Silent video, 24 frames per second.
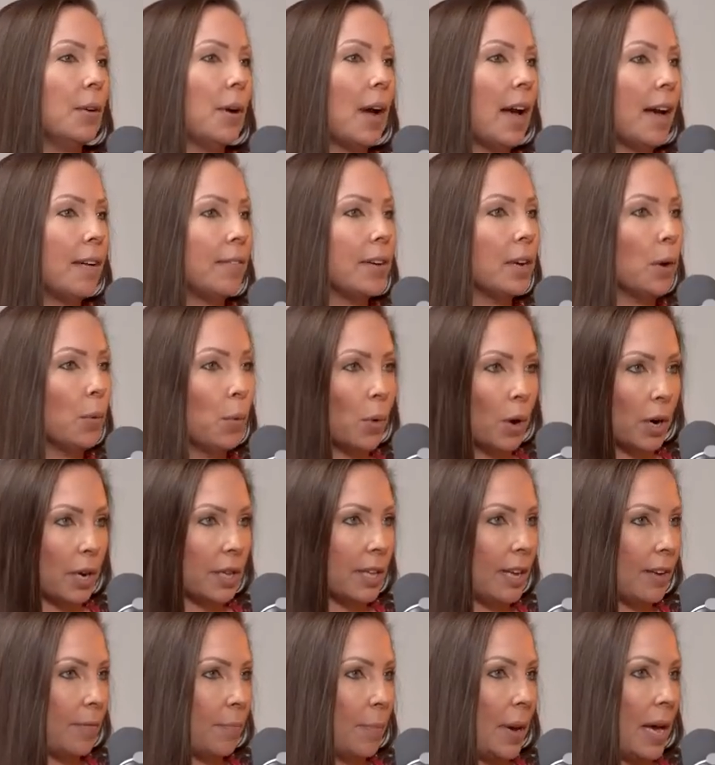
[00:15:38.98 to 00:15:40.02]
having a
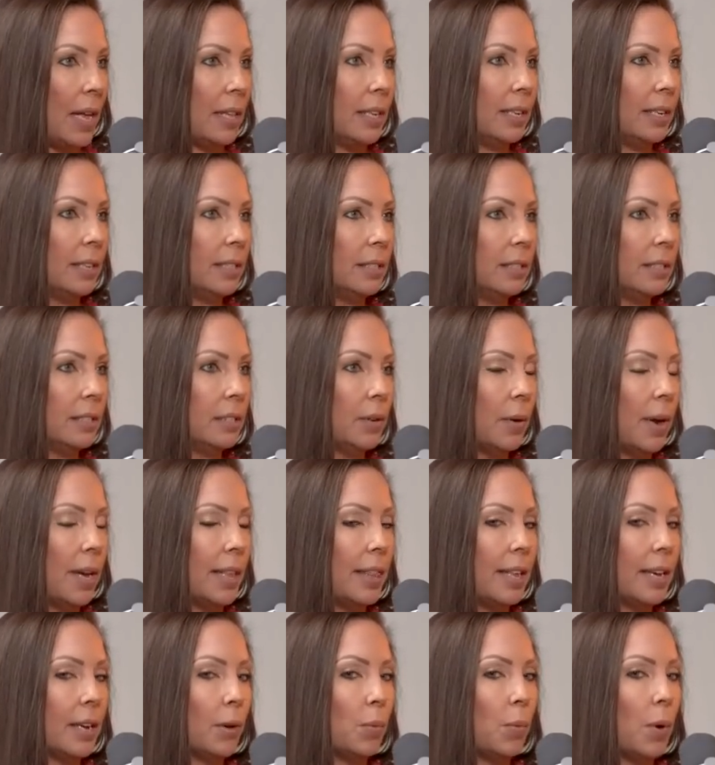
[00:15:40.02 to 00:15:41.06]
work-life balance. So I
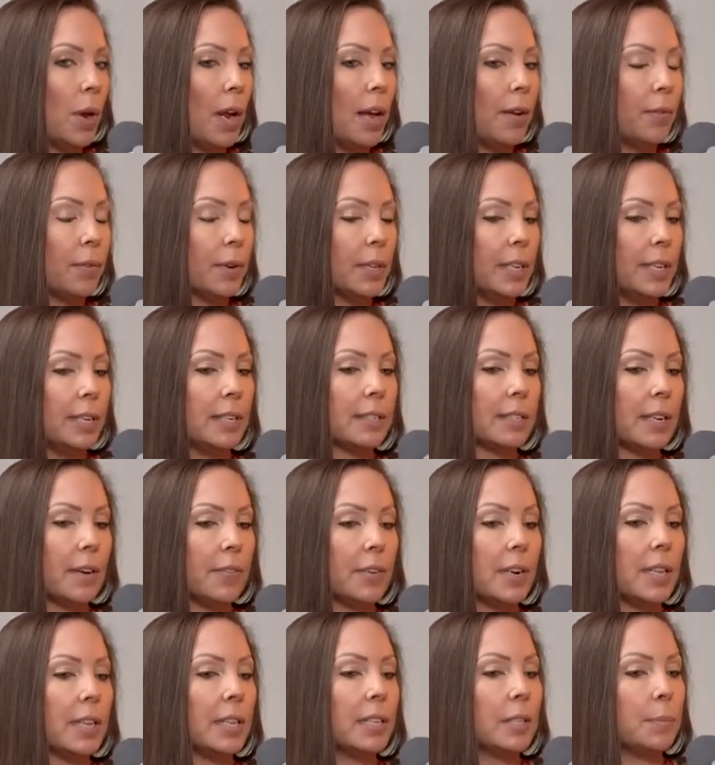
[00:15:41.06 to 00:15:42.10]
think what I've really
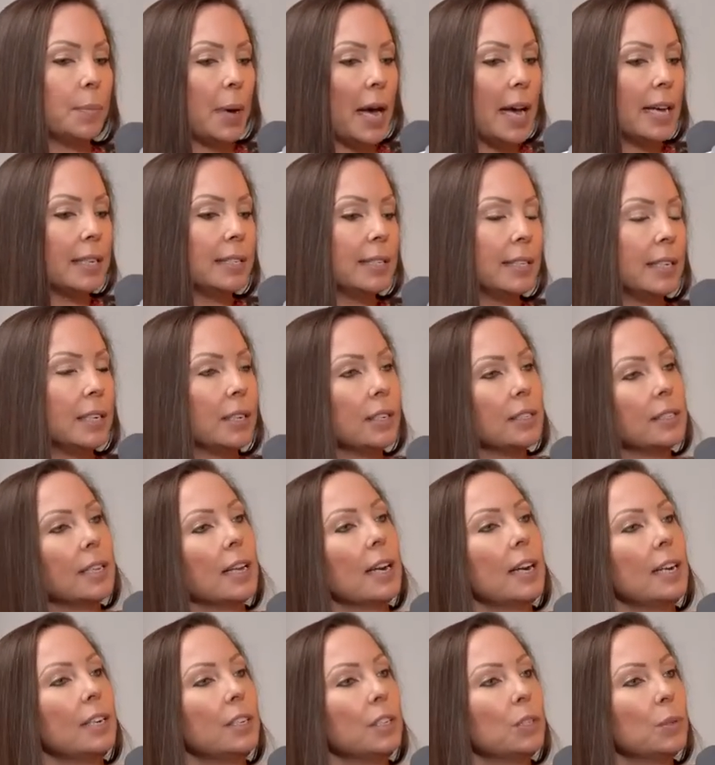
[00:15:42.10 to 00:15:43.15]
discovered in this past year is
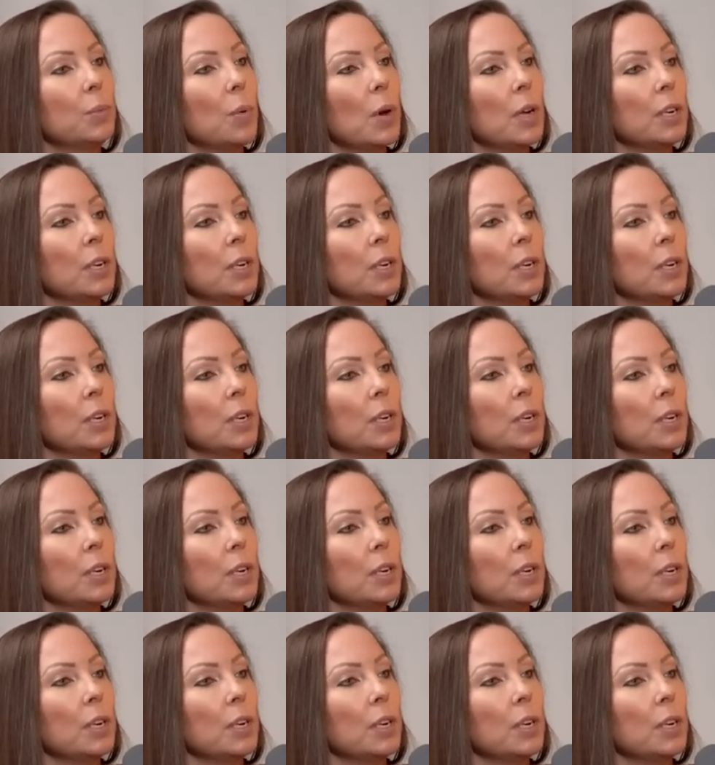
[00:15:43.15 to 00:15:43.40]
that I just